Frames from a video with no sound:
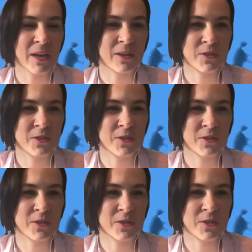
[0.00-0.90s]
Do you
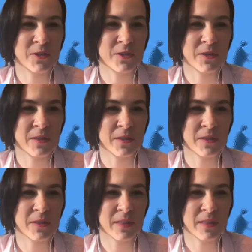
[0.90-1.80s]

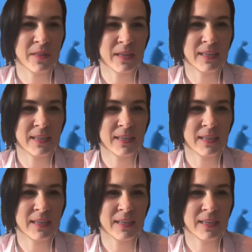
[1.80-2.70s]
think that
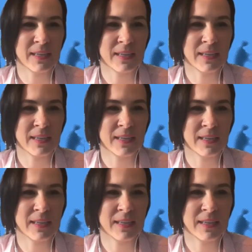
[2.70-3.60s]

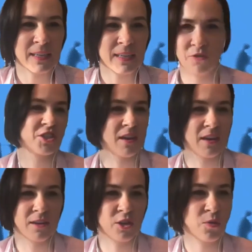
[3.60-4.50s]
fly in
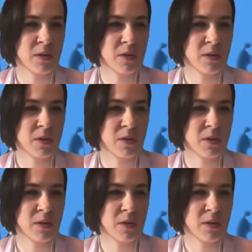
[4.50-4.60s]
Geneva, and